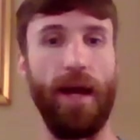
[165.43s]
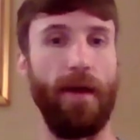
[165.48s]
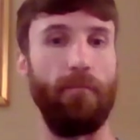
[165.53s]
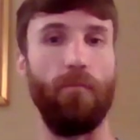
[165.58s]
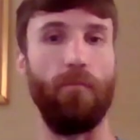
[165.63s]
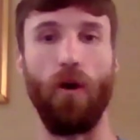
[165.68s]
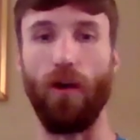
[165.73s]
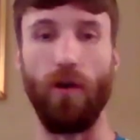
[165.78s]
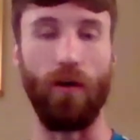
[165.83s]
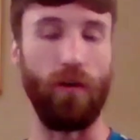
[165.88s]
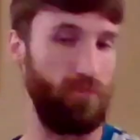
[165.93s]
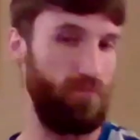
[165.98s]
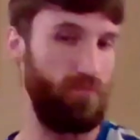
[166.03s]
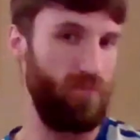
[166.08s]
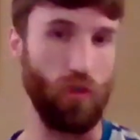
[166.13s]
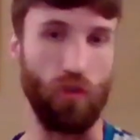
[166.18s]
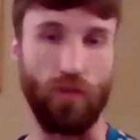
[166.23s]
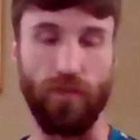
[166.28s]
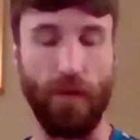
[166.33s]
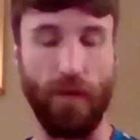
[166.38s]
Um,
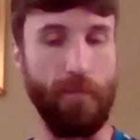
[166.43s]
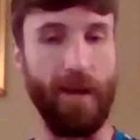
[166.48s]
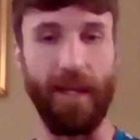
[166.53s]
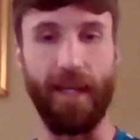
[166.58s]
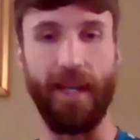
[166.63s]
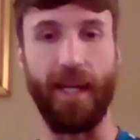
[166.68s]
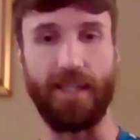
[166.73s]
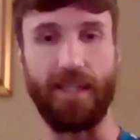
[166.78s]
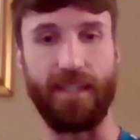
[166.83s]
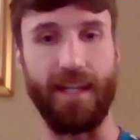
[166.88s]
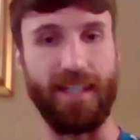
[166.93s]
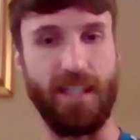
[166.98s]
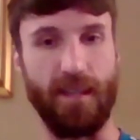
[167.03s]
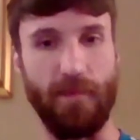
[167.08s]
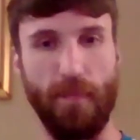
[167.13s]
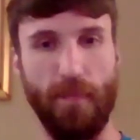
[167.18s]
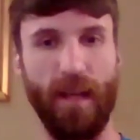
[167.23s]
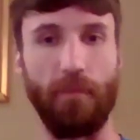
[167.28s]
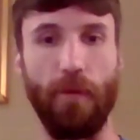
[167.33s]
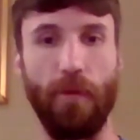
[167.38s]
just for me, that that's
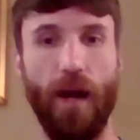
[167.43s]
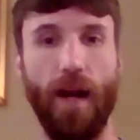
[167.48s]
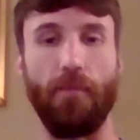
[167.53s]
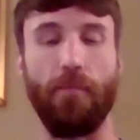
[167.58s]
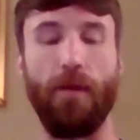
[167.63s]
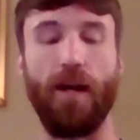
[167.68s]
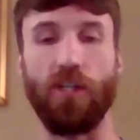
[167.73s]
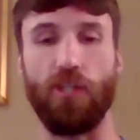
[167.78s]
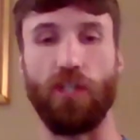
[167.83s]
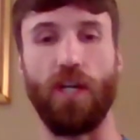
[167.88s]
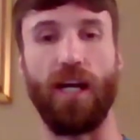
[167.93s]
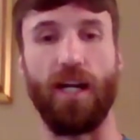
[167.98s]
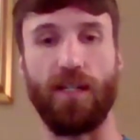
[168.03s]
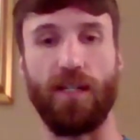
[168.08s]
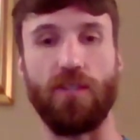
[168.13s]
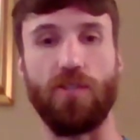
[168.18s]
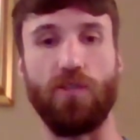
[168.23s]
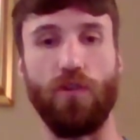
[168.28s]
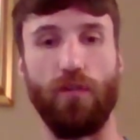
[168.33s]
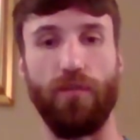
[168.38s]
a big part of martial
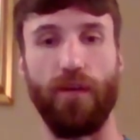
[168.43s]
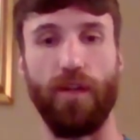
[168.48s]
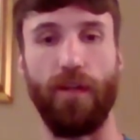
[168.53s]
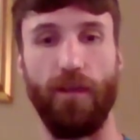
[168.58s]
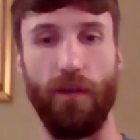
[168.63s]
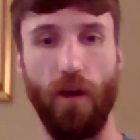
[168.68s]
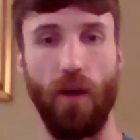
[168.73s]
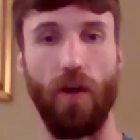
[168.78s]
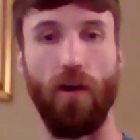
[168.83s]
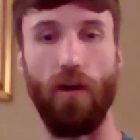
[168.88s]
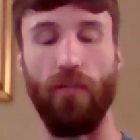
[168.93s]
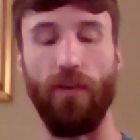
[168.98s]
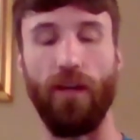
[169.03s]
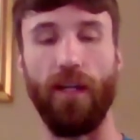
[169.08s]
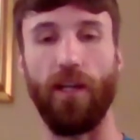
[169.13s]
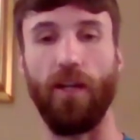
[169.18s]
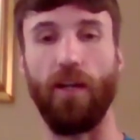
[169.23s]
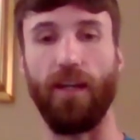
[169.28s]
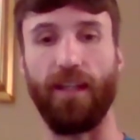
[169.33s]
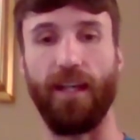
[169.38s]
arts and stuff, and I, I
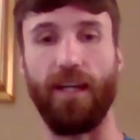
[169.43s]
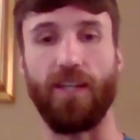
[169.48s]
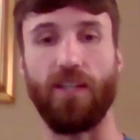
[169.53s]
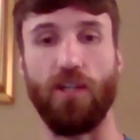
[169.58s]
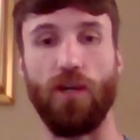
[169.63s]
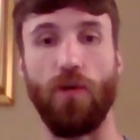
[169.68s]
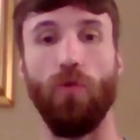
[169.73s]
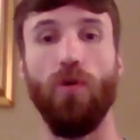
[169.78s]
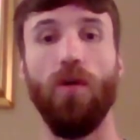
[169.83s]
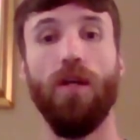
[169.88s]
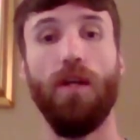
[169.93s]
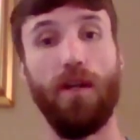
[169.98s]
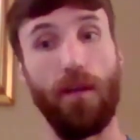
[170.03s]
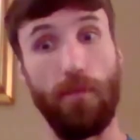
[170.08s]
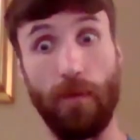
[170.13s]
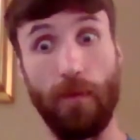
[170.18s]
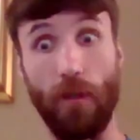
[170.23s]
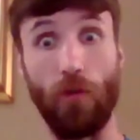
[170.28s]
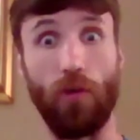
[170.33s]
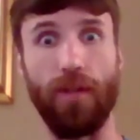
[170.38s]
really like that. So it'd
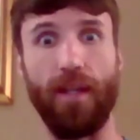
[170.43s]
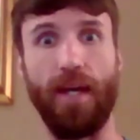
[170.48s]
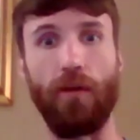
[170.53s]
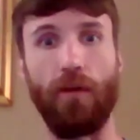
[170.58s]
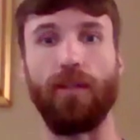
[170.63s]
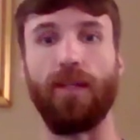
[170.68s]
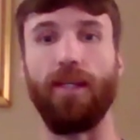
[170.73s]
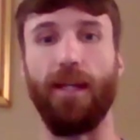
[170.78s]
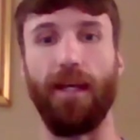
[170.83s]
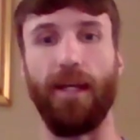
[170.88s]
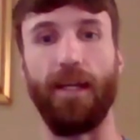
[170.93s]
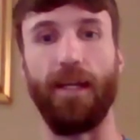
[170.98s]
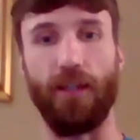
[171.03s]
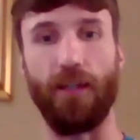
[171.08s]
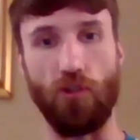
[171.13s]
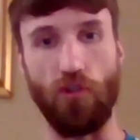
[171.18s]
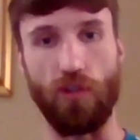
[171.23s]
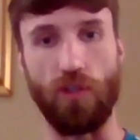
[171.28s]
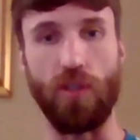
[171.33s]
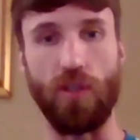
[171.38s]
be good now to get in and
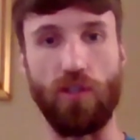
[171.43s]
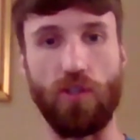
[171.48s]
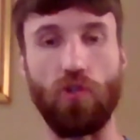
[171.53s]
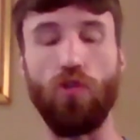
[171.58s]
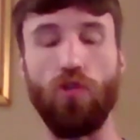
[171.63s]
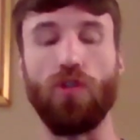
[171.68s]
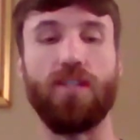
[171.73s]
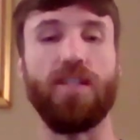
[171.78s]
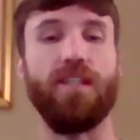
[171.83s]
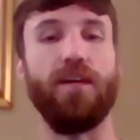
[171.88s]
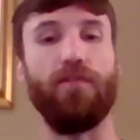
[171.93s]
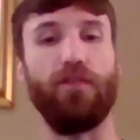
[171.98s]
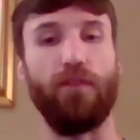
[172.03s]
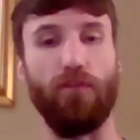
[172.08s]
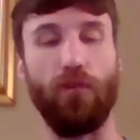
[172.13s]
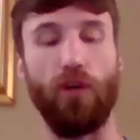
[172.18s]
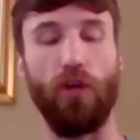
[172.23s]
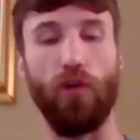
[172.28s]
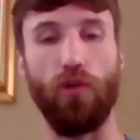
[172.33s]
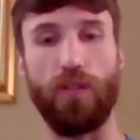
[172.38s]
just discuss
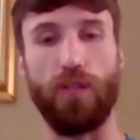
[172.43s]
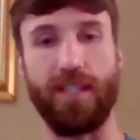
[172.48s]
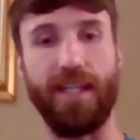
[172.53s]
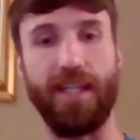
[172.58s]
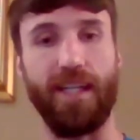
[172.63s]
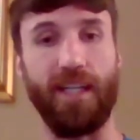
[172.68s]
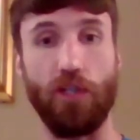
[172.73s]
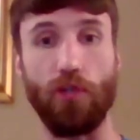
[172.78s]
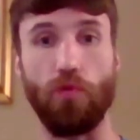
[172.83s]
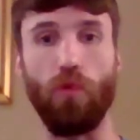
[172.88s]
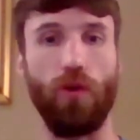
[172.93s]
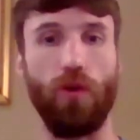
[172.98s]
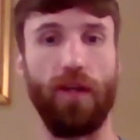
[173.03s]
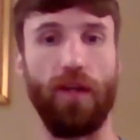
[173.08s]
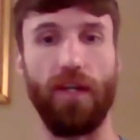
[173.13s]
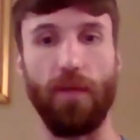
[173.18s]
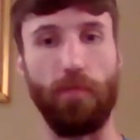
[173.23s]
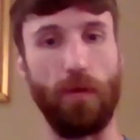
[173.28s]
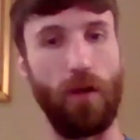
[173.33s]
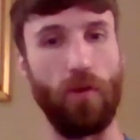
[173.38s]
different rules in each one
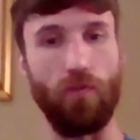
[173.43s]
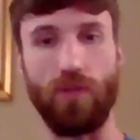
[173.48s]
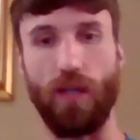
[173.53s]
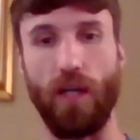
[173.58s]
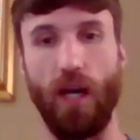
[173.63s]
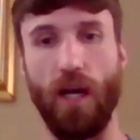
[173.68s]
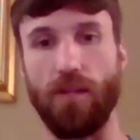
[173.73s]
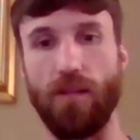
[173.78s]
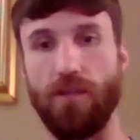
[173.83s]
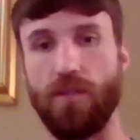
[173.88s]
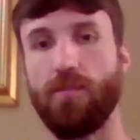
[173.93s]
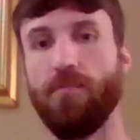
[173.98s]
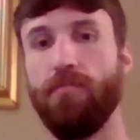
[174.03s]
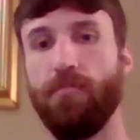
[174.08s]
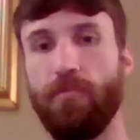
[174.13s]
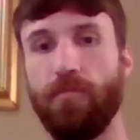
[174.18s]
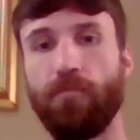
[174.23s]
and the pros and cons.